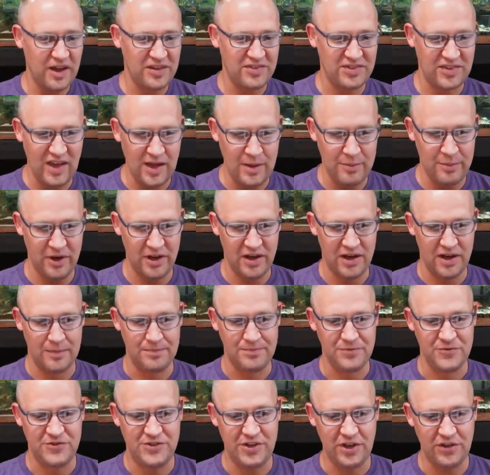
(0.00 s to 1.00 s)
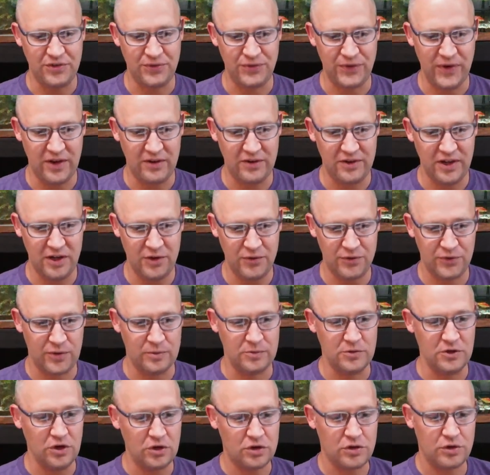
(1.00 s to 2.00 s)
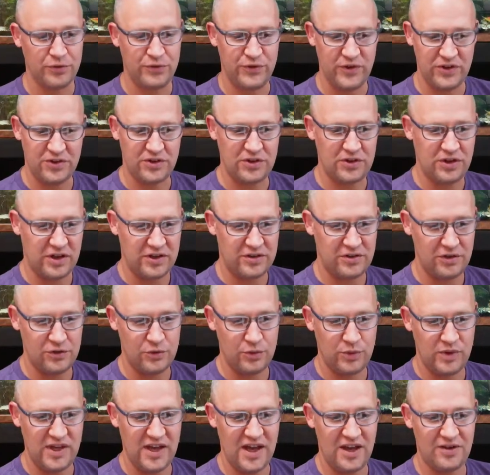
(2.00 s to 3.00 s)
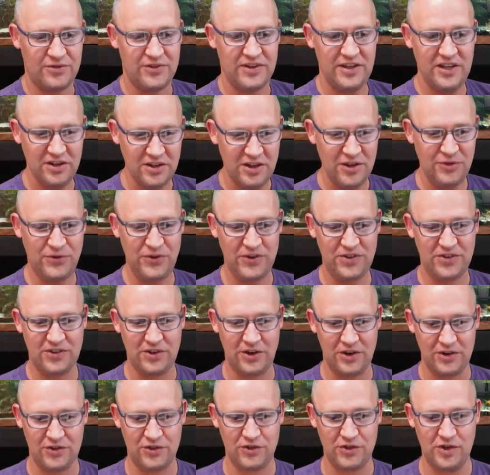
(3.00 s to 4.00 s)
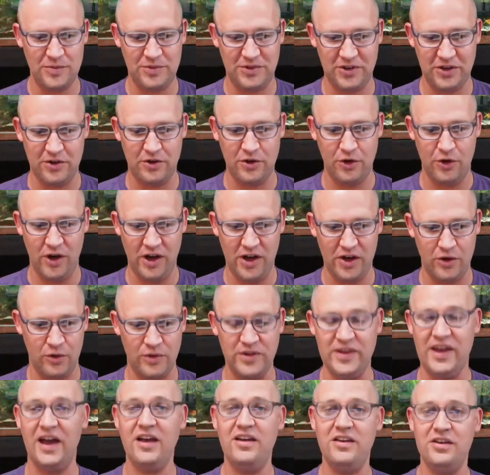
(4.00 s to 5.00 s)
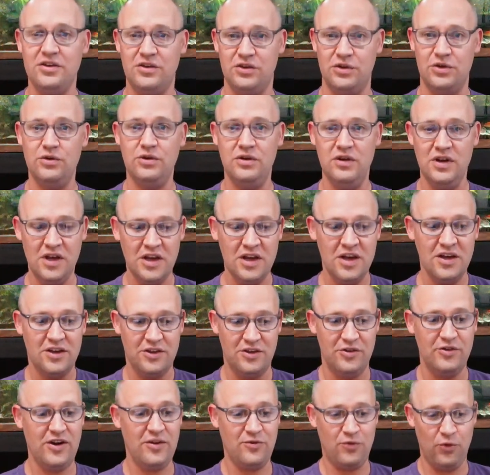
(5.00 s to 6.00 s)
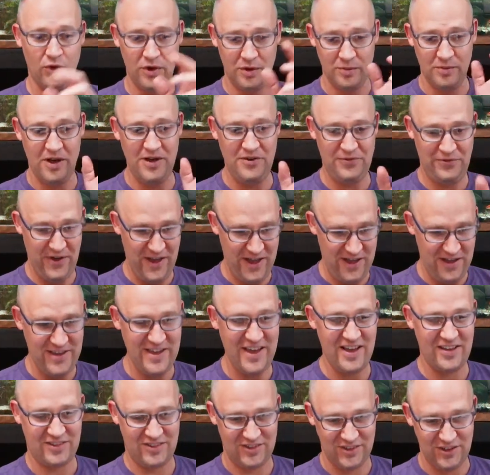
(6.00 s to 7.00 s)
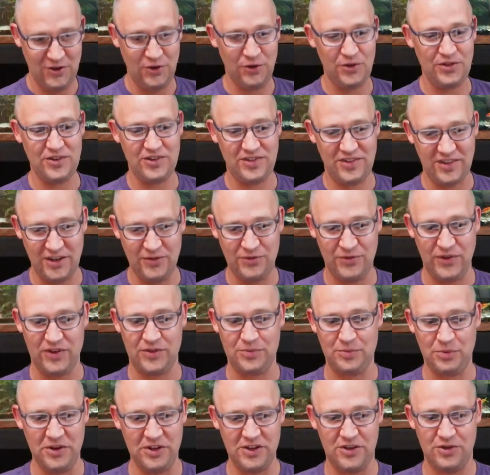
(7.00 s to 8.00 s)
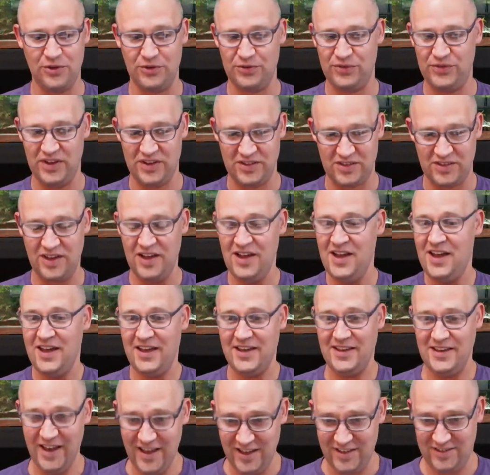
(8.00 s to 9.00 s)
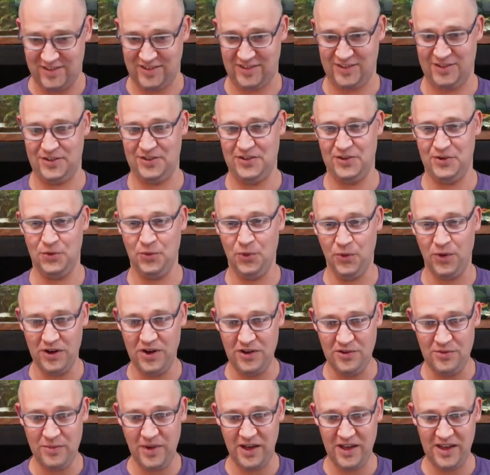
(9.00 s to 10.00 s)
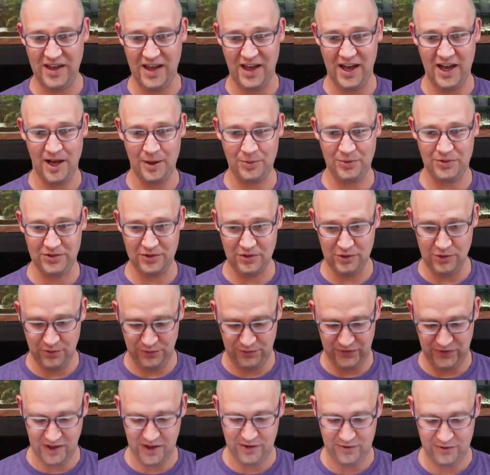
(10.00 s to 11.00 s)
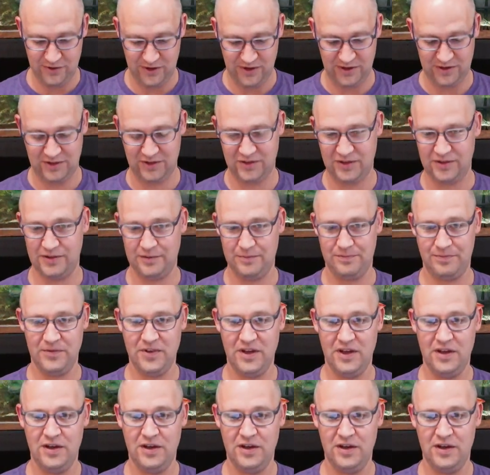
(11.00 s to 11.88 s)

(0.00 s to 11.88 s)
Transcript: Mike Stambaugh, just found out from local fish collectors we have killifish in our streams here in Ohio. Yeah, you do. You have one of my favorites. Yes, the northern studfish, pretty cool fish. Yes, one of my absolute favorites.